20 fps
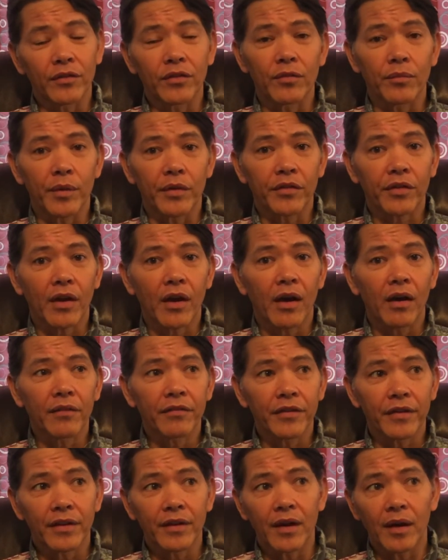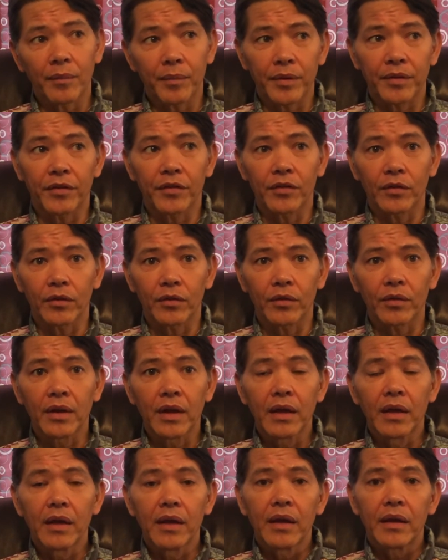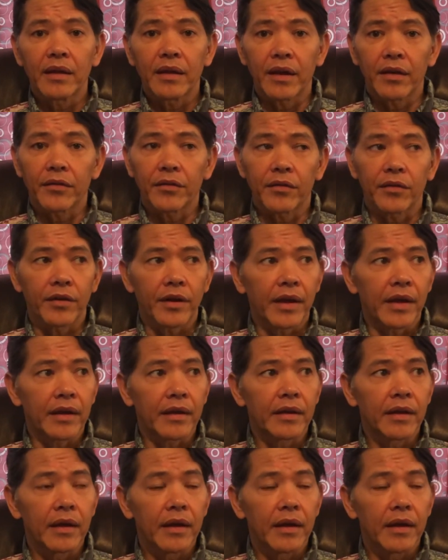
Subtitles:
too much coffee up until yesterday.